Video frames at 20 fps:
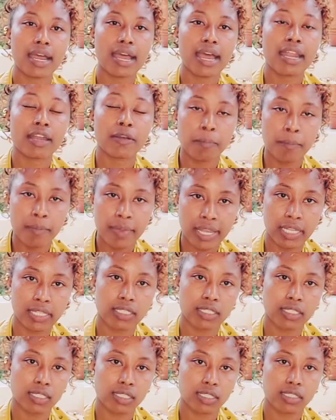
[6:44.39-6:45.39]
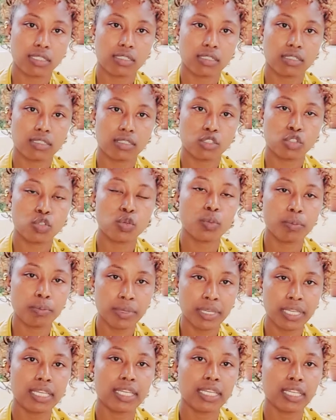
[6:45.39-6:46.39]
are meant to be